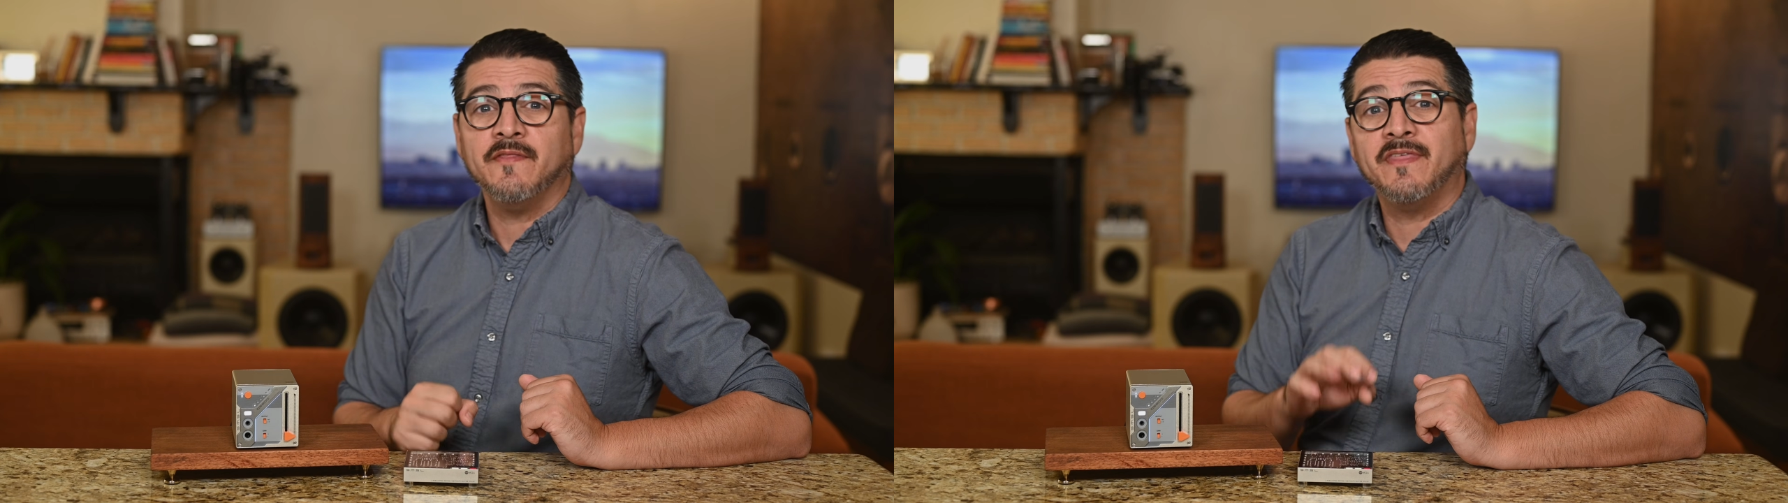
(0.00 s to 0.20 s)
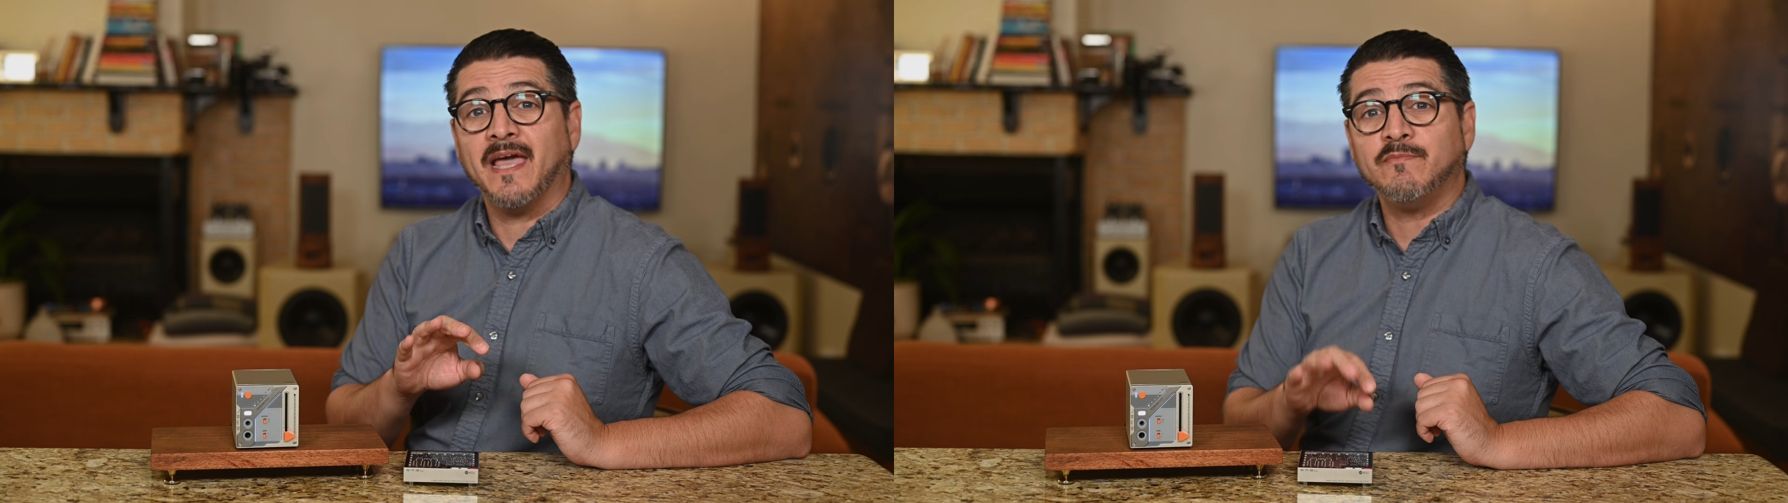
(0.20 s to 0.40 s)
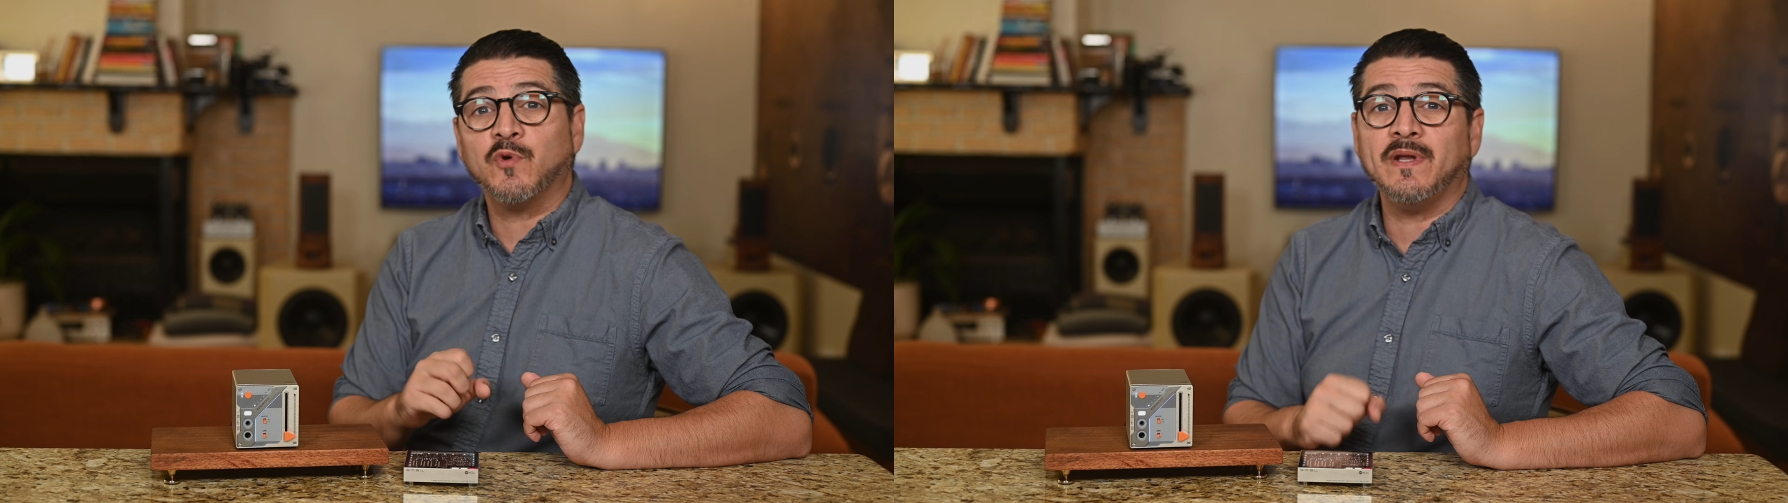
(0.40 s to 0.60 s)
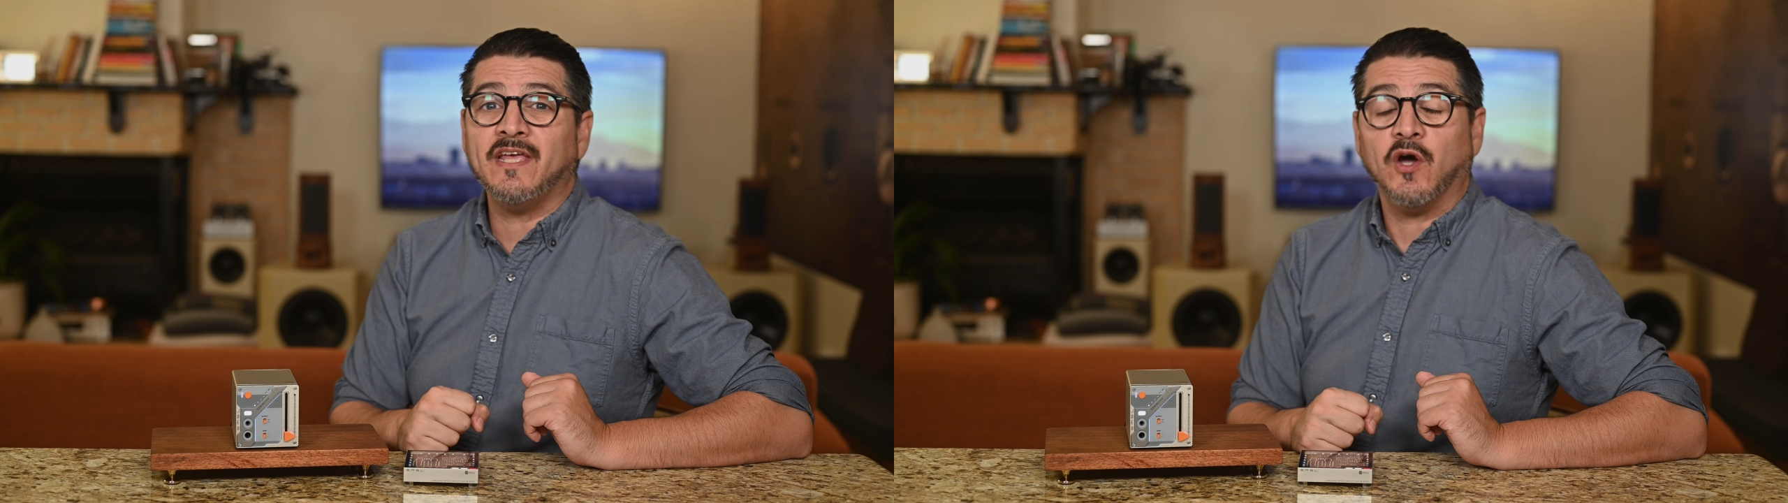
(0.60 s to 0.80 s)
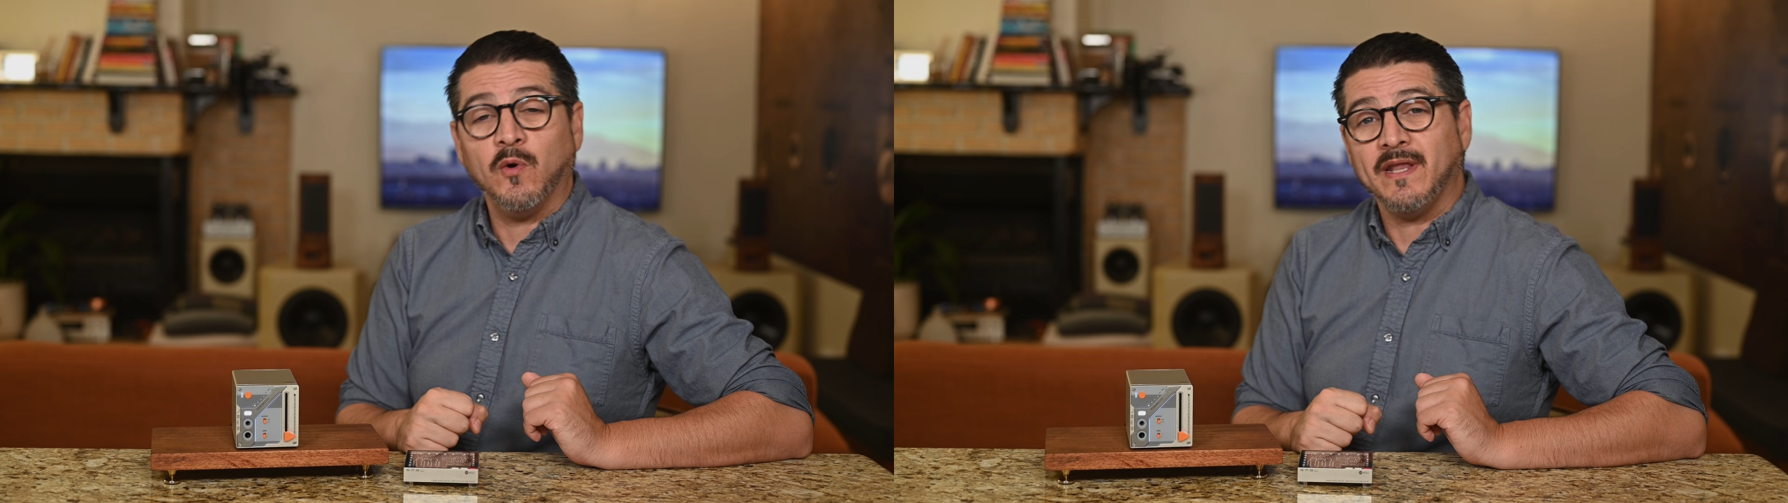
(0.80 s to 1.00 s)
the
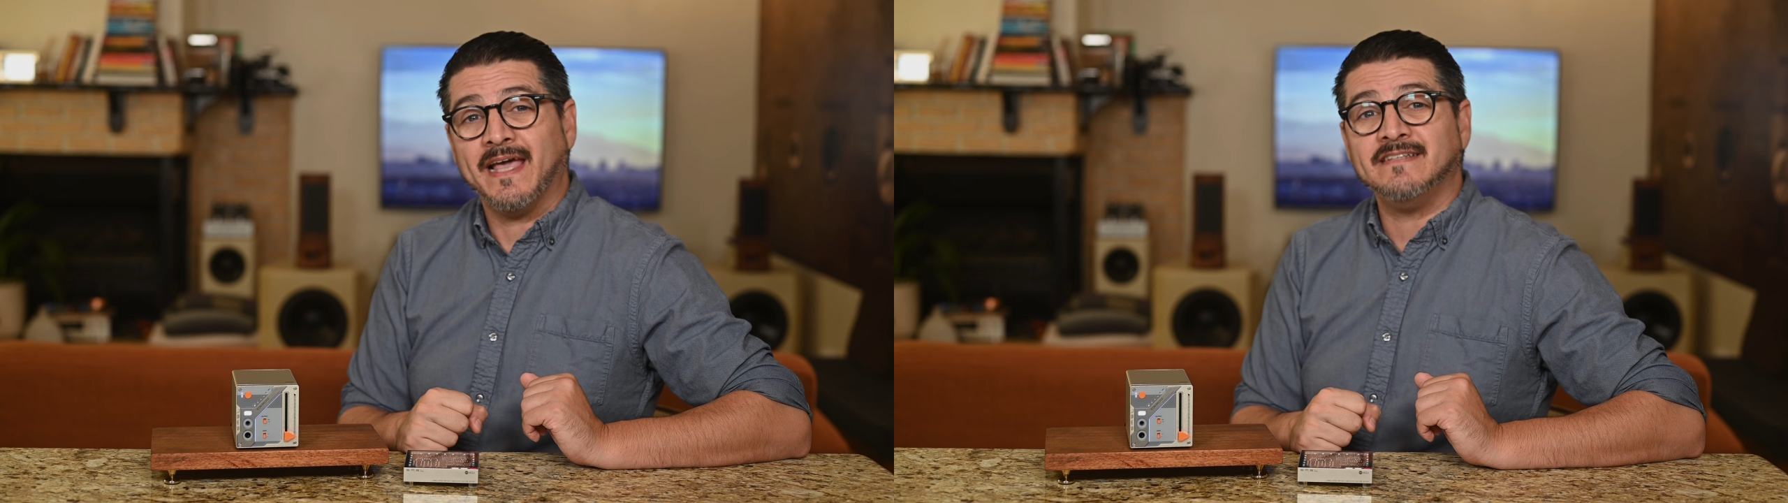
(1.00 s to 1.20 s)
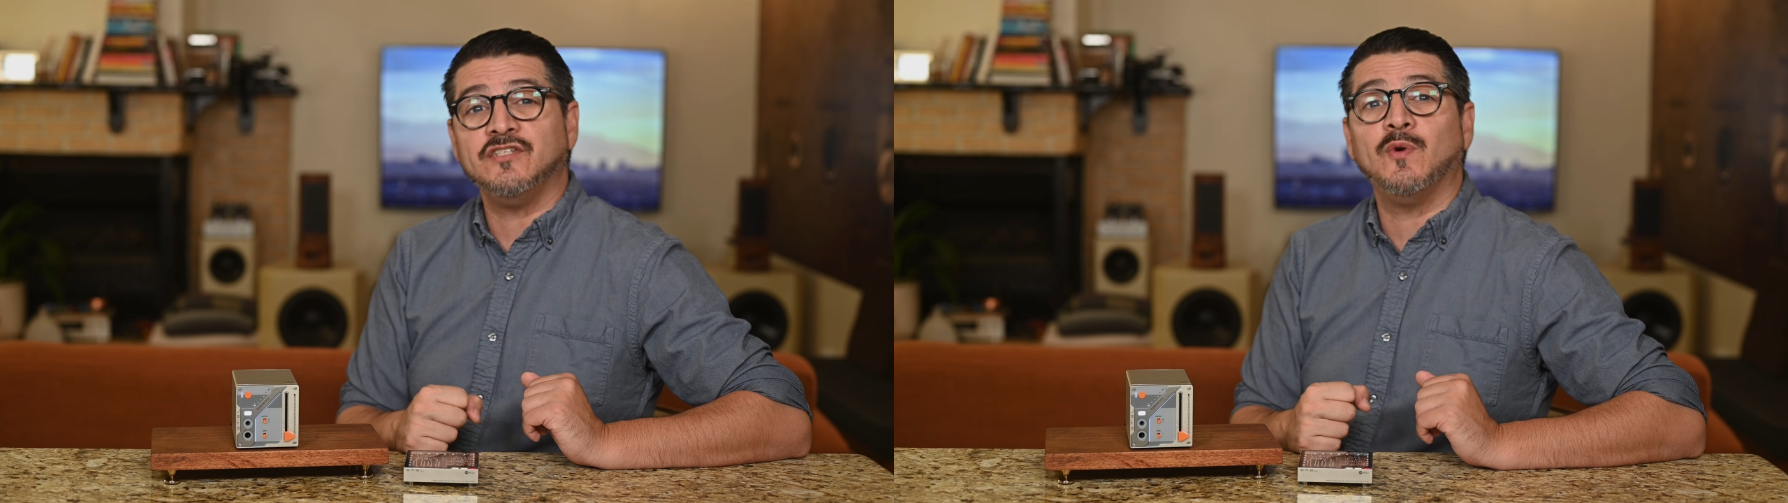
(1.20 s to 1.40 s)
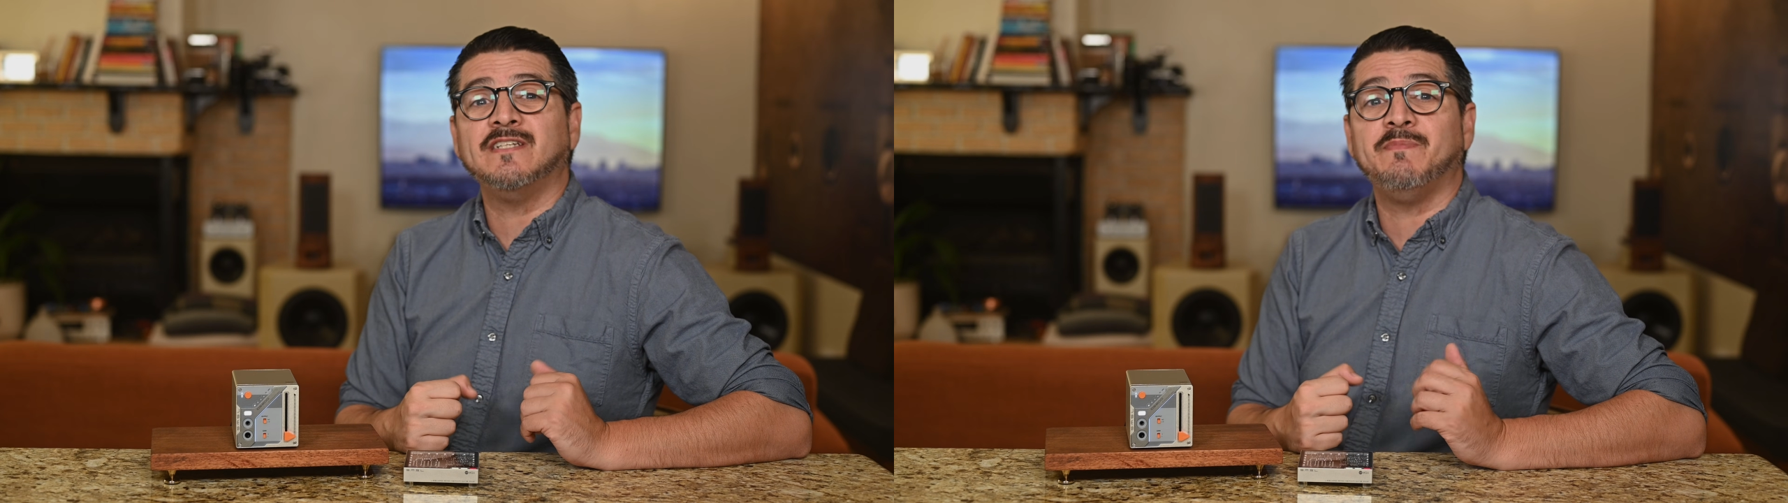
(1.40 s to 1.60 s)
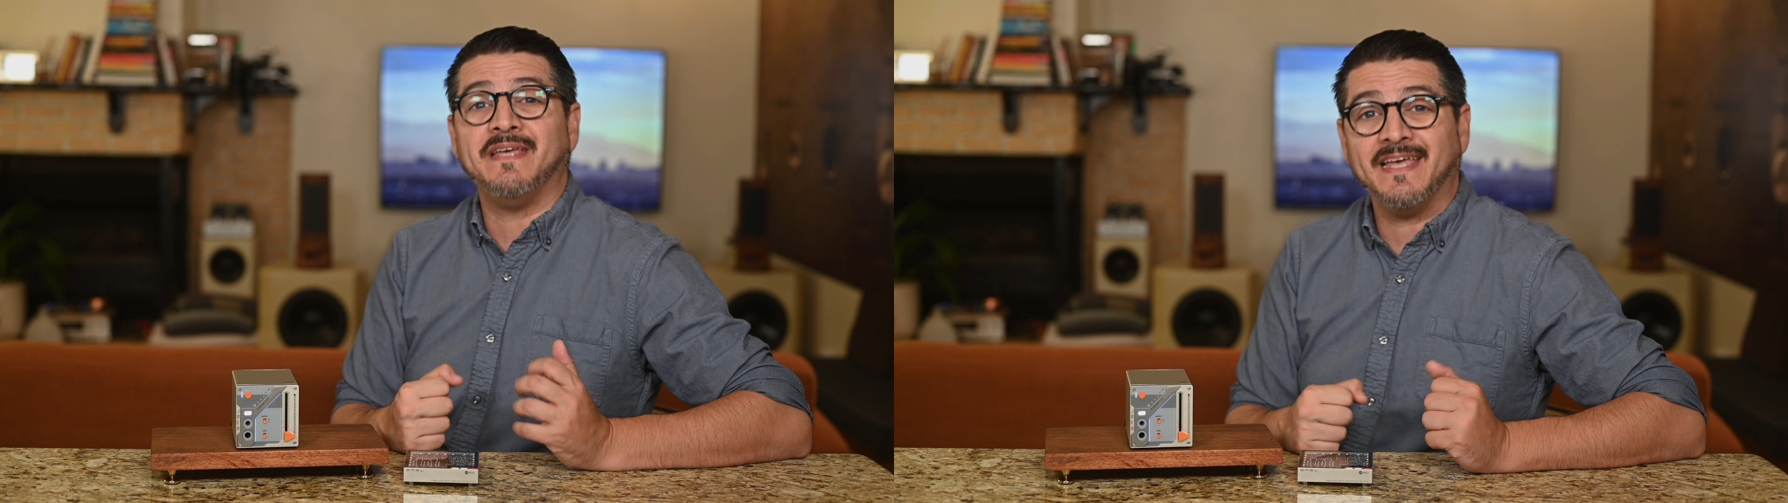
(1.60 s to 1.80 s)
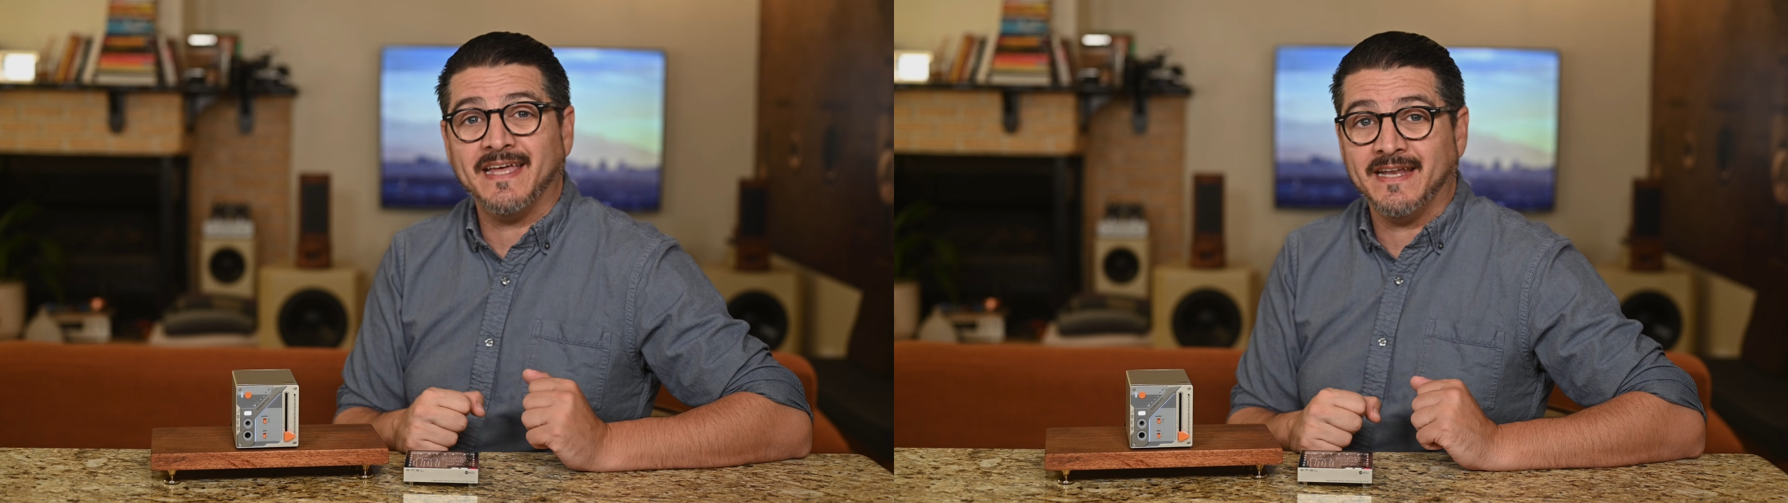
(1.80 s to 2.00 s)
M20 only has a USB
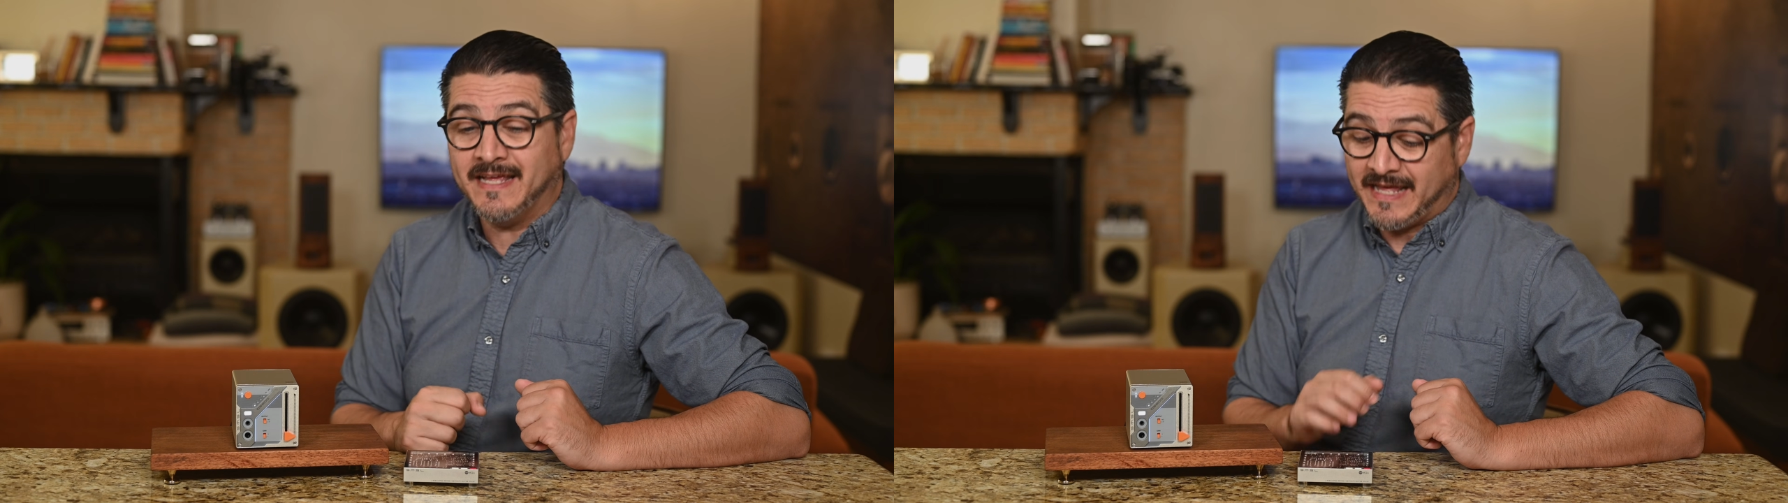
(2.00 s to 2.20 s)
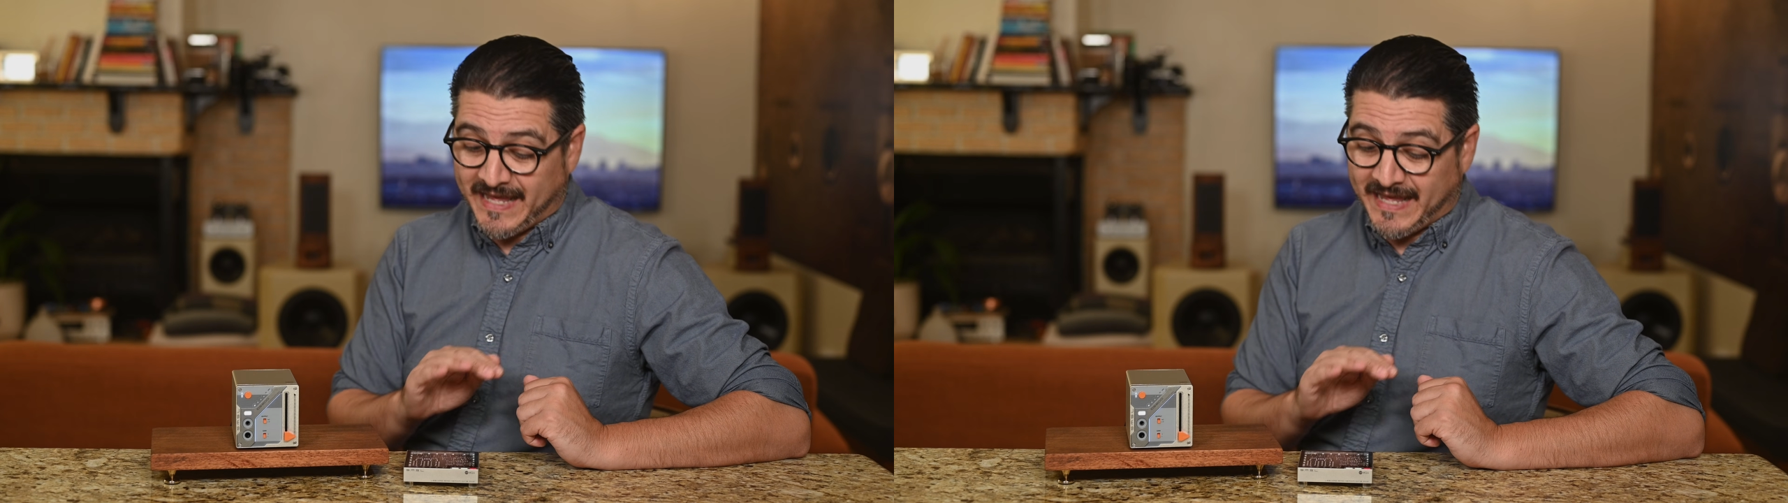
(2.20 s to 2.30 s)
in